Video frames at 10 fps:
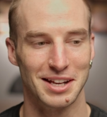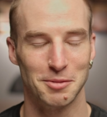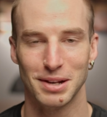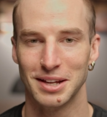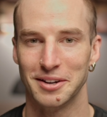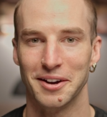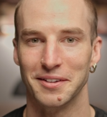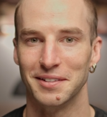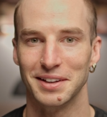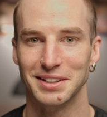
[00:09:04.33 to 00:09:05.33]
and a
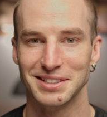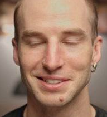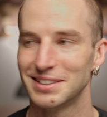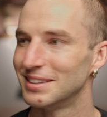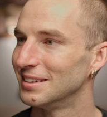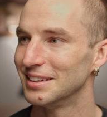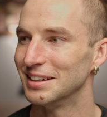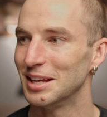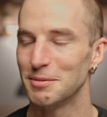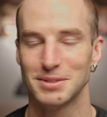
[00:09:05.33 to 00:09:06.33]
playground and just
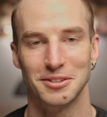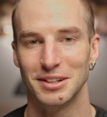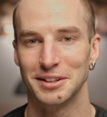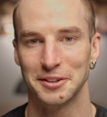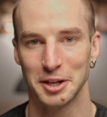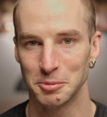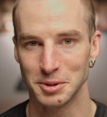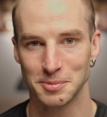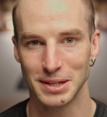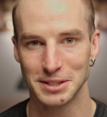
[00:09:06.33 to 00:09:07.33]
an absolutely
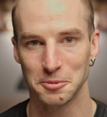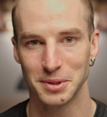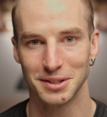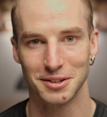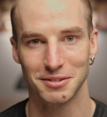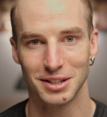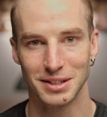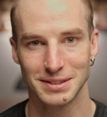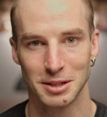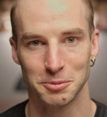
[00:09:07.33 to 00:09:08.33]
incredible space for me over the
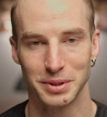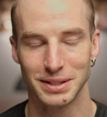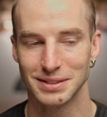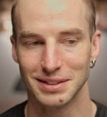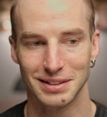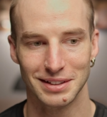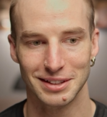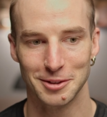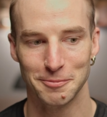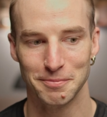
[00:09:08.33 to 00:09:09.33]
last couple of weeks, and
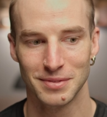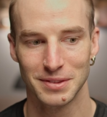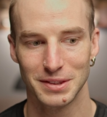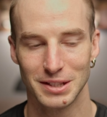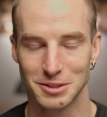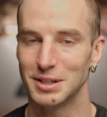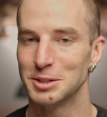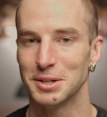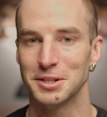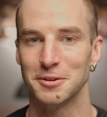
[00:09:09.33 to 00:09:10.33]
it's really
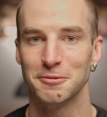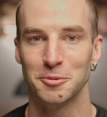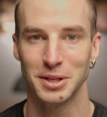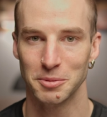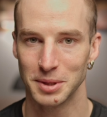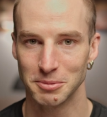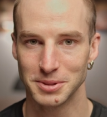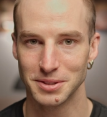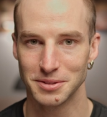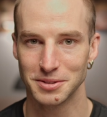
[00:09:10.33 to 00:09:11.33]
special for me to be able
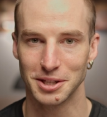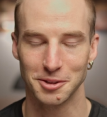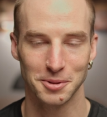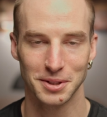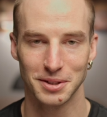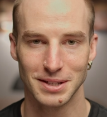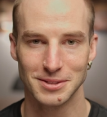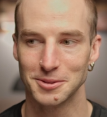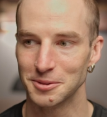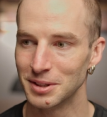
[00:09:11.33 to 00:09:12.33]
to share it with you guys.
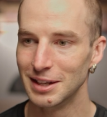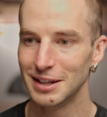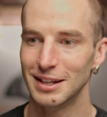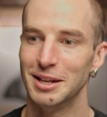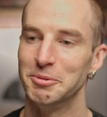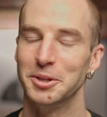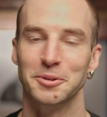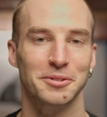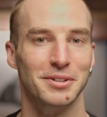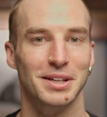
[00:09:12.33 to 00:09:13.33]
So let me
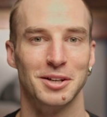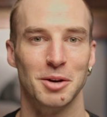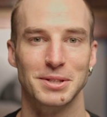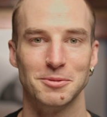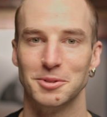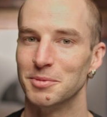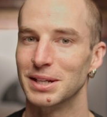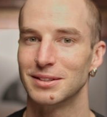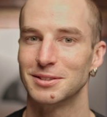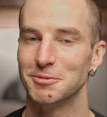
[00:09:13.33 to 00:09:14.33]
know in the comments what you
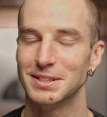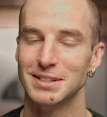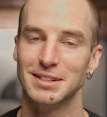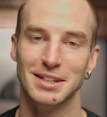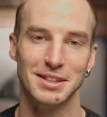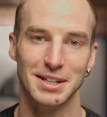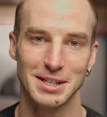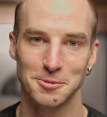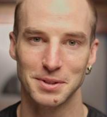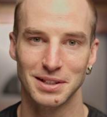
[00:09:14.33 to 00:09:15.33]
might want to see in the
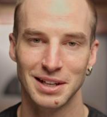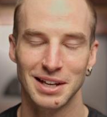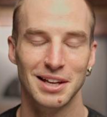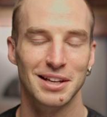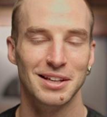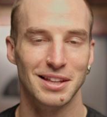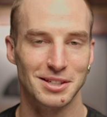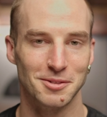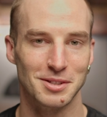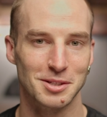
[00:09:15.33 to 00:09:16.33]
next one.
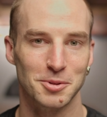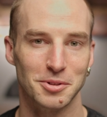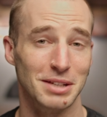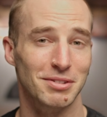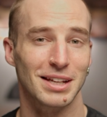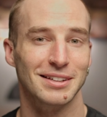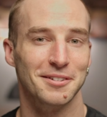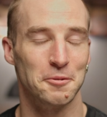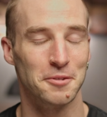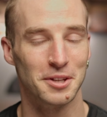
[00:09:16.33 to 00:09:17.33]
Thanks for the support. Leave a like
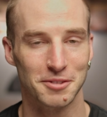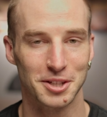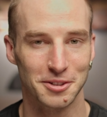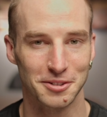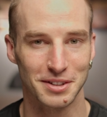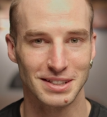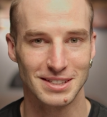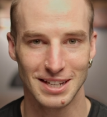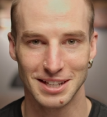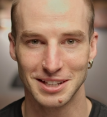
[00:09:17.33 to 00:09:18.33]
if you found the video
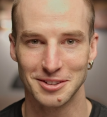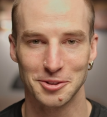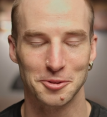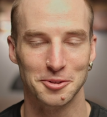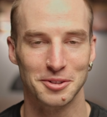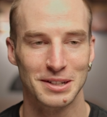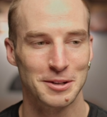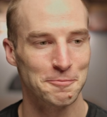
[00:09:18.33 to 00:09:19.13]
entertaining or